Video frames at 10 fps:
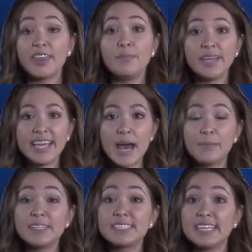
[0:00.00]
The
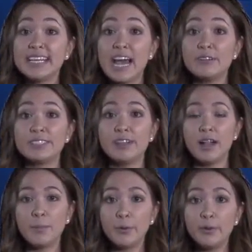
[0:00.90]
Minneapolis City
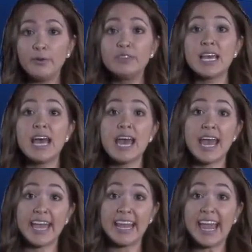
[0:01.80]
Council approved
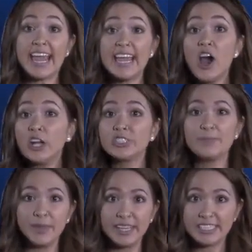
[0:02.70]
an
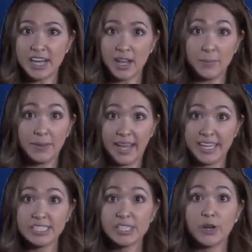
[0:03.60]
$800 million
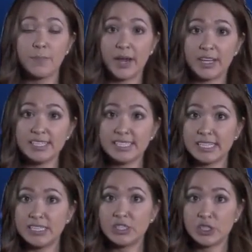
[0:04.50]
plan to repair the
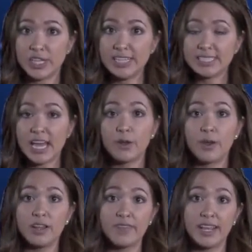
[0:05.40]
city's streets and
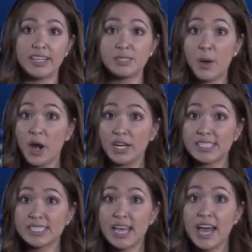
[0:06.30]
renovate its
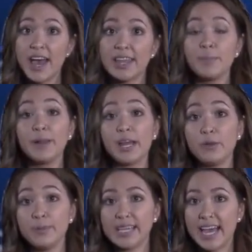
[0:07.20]
parks. The plan
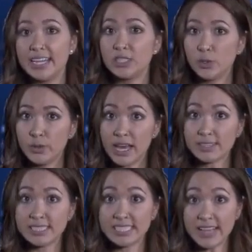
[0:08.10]
will begin in
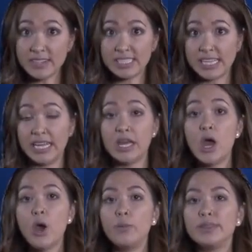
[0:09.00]
2017
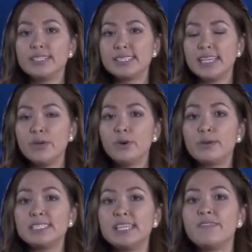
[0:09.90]
when the city will
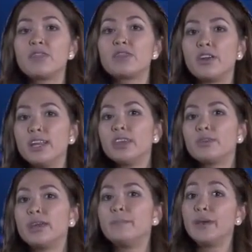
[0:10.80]
receive
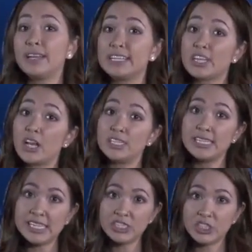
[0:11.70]
$33 million
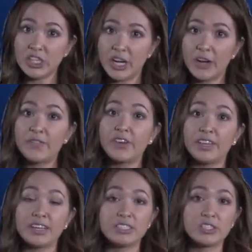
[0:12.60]
each year for
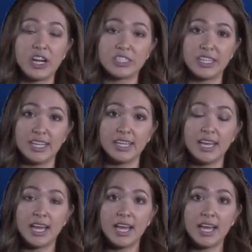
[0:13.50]
the construction.